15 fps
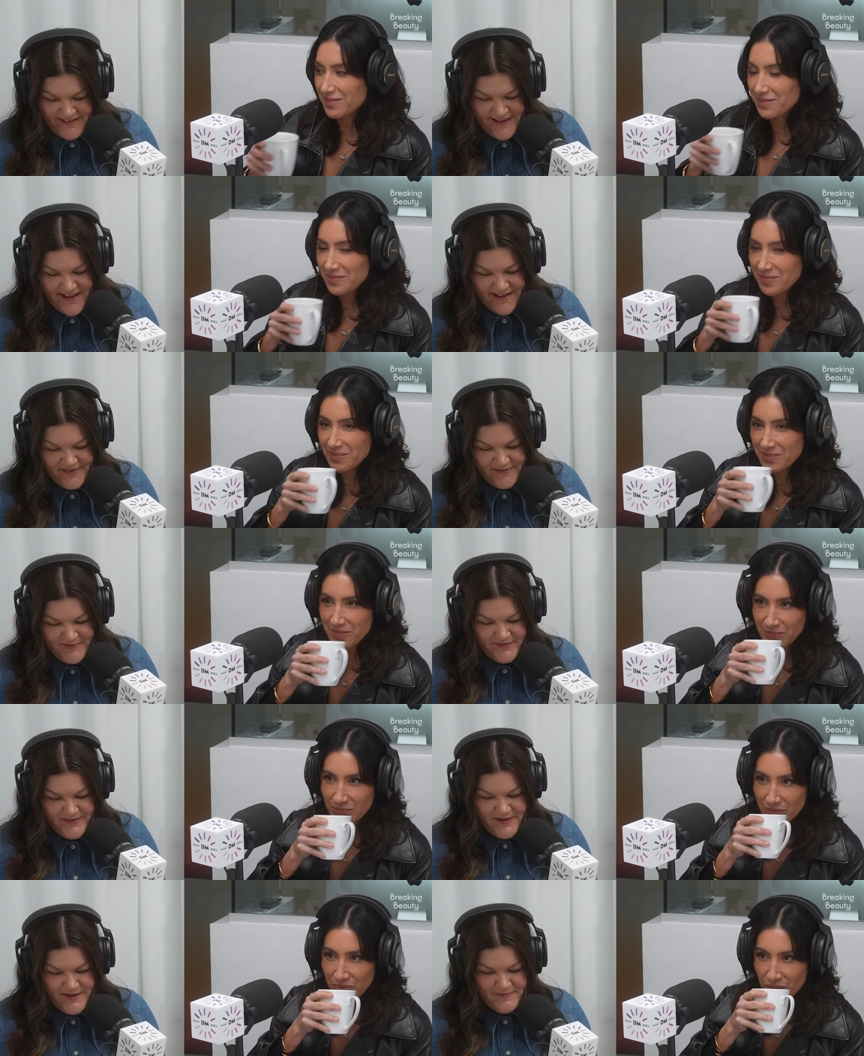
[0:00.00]
Speaker 1: Yeah.
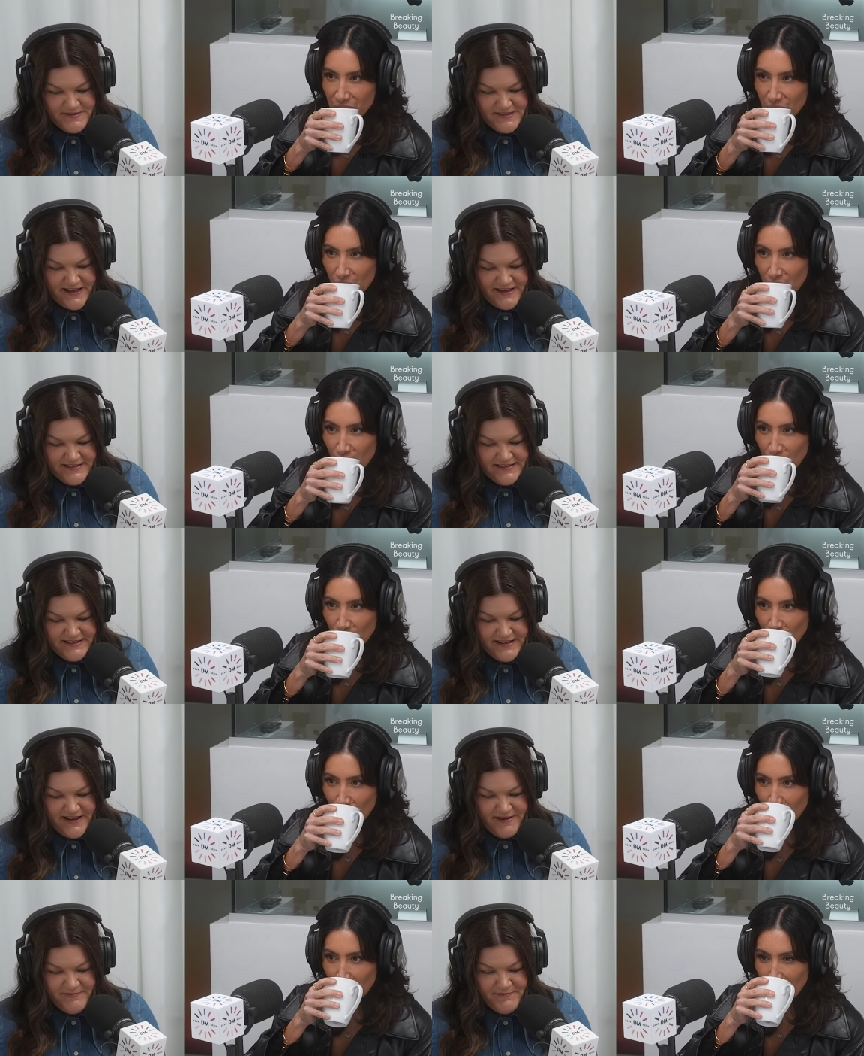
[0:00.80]
Obsessed.
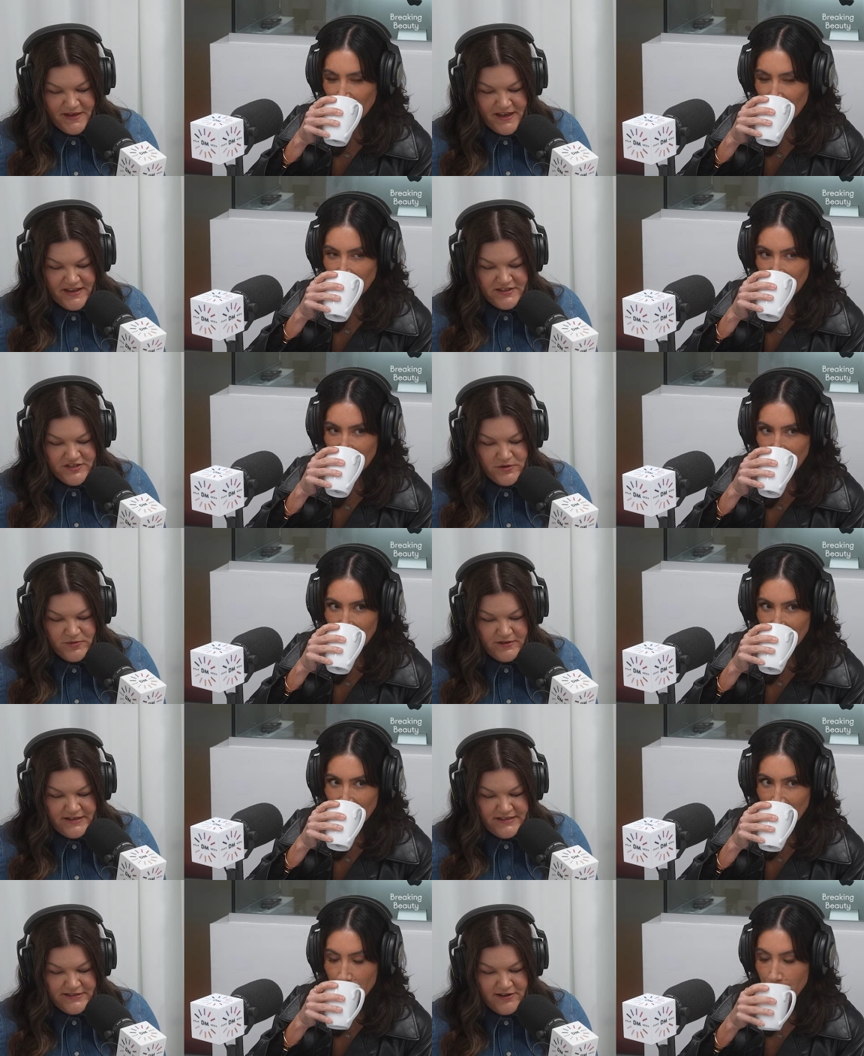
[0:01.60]
Um, so
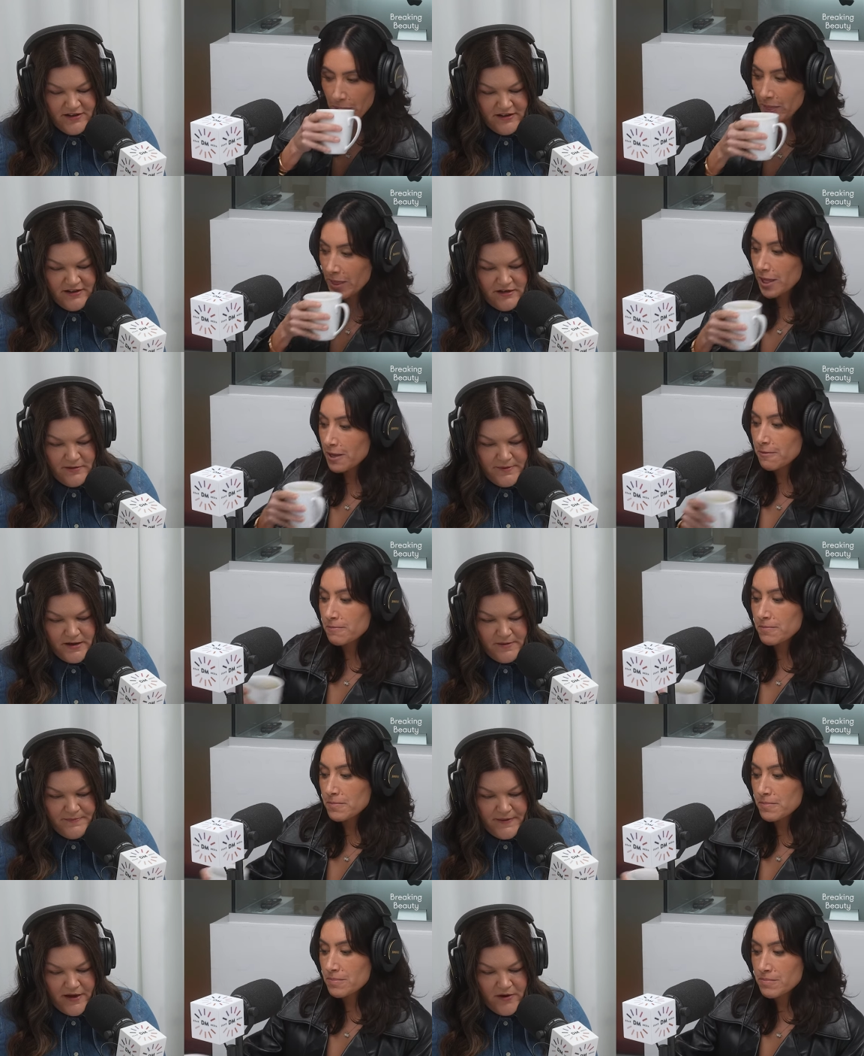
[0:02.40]
let's talk a little bit
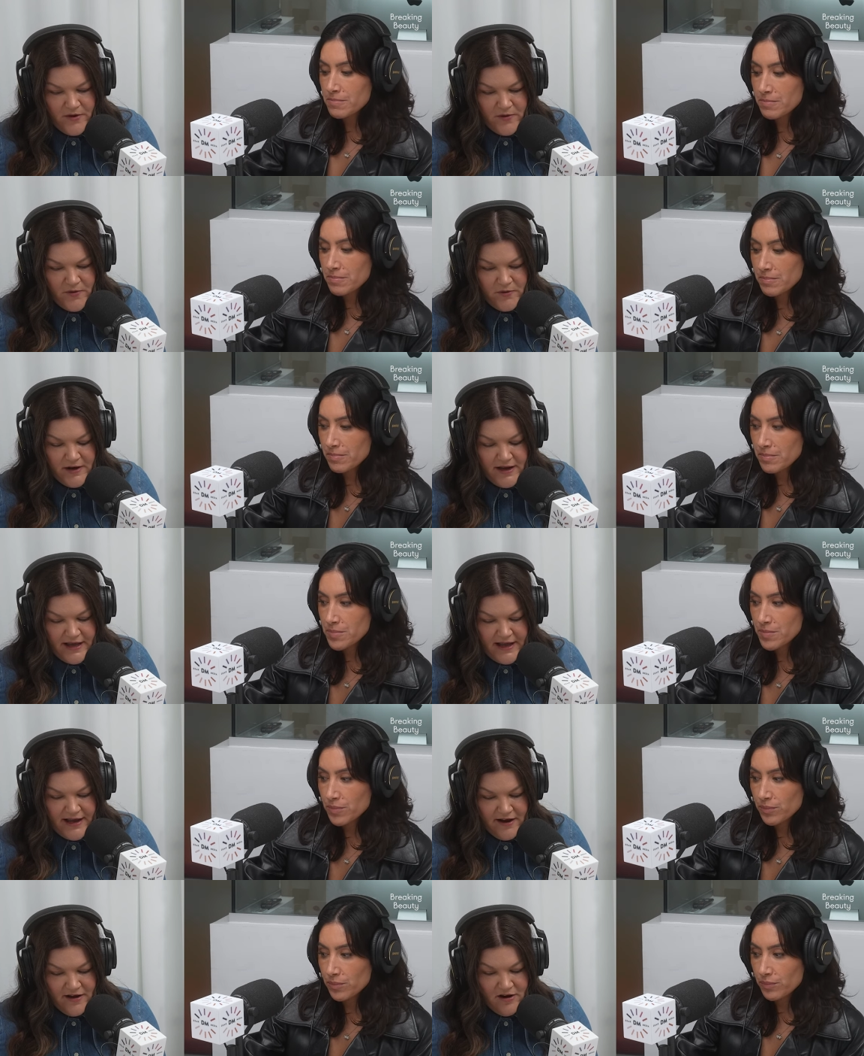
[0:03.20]
about
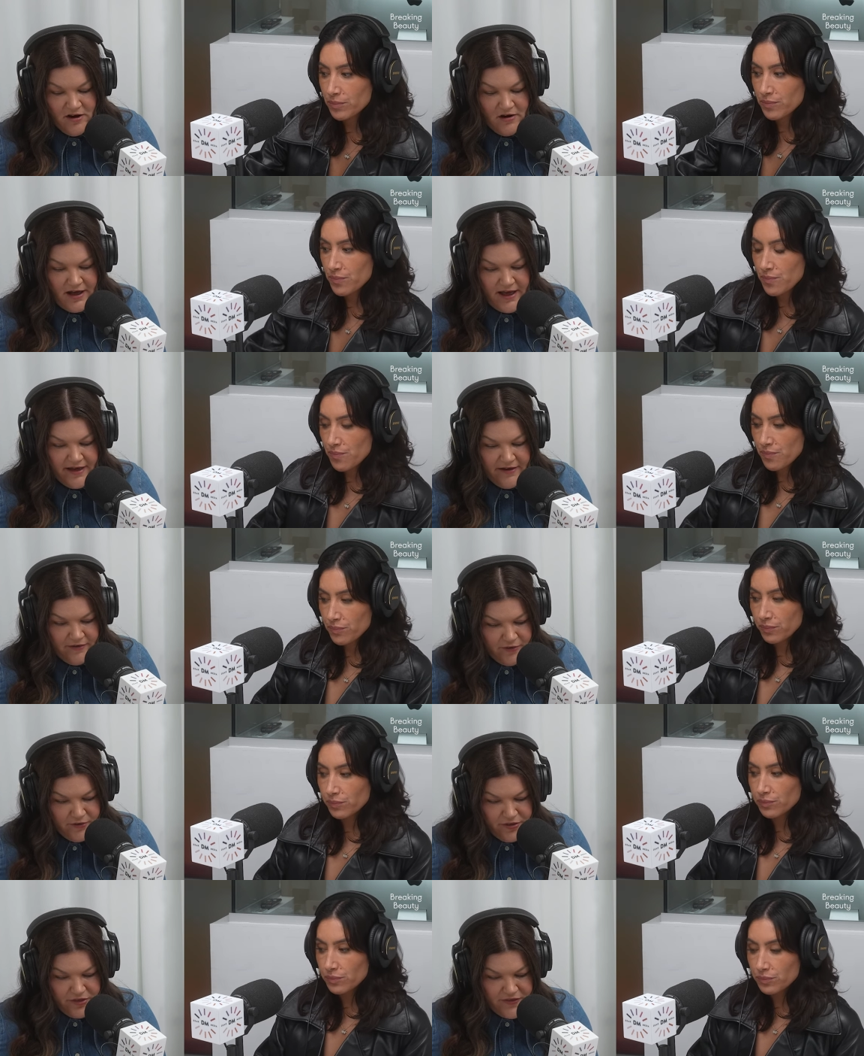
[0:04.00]
hair
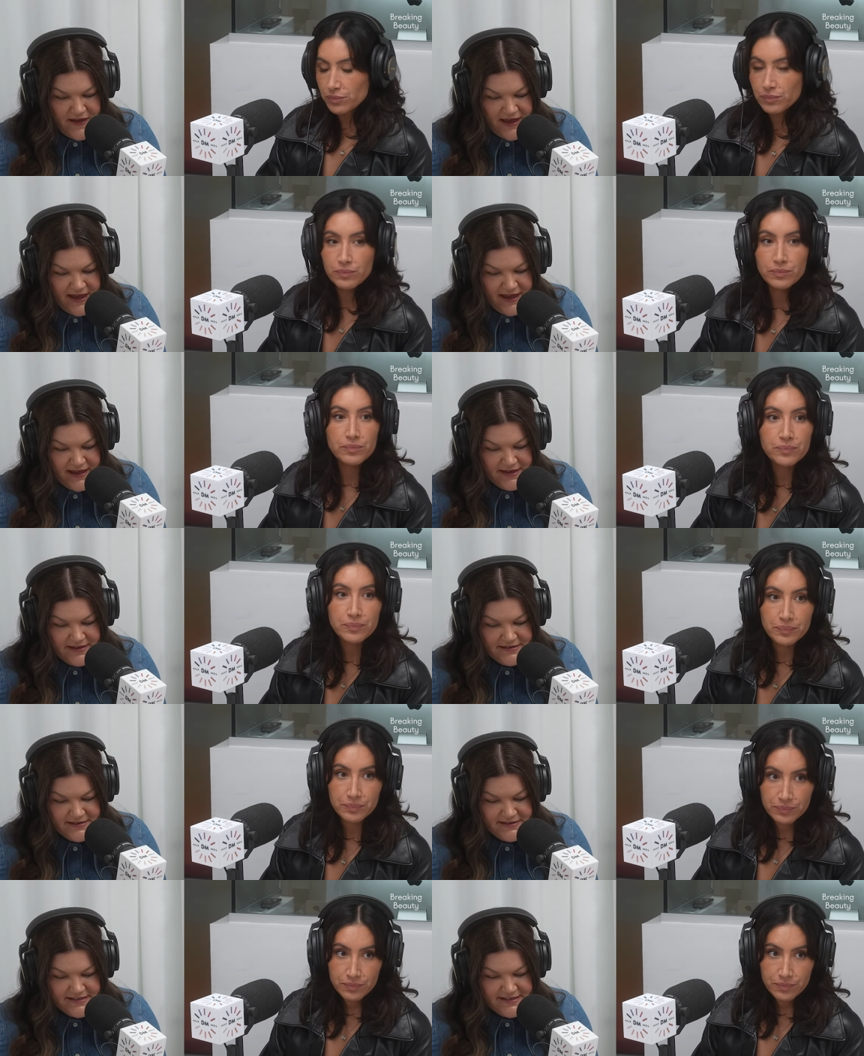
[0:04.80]
health
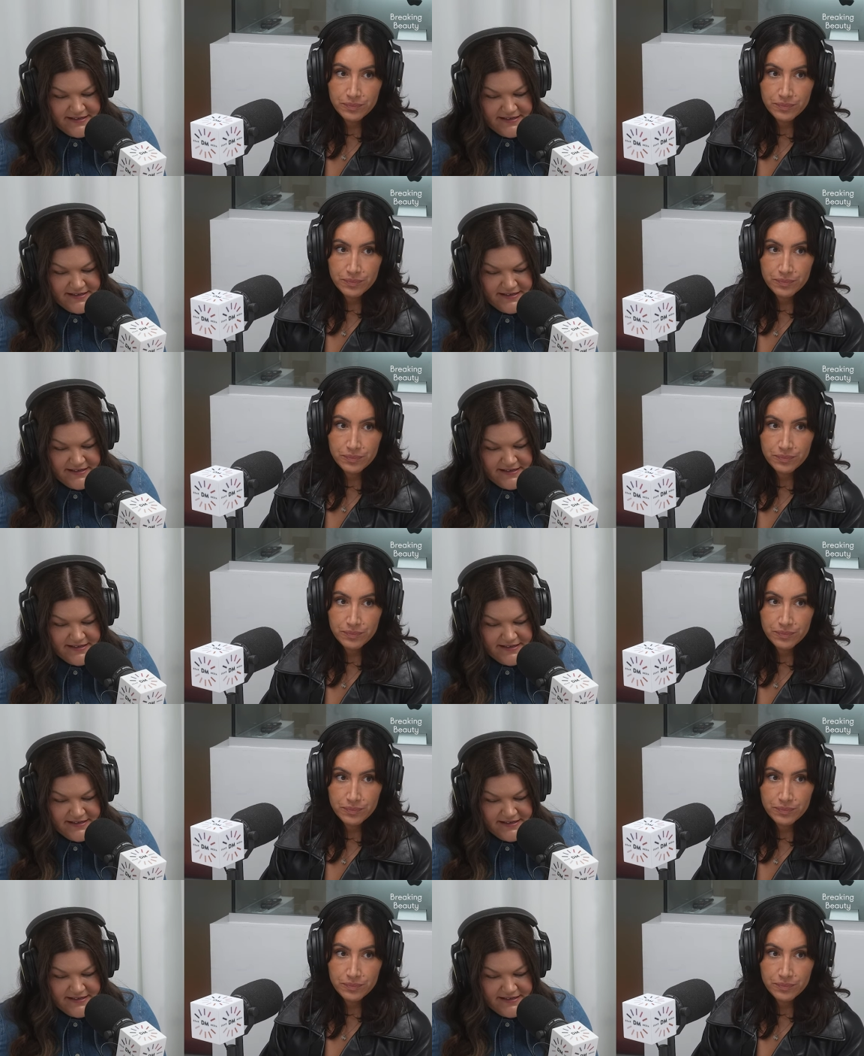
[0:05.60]
and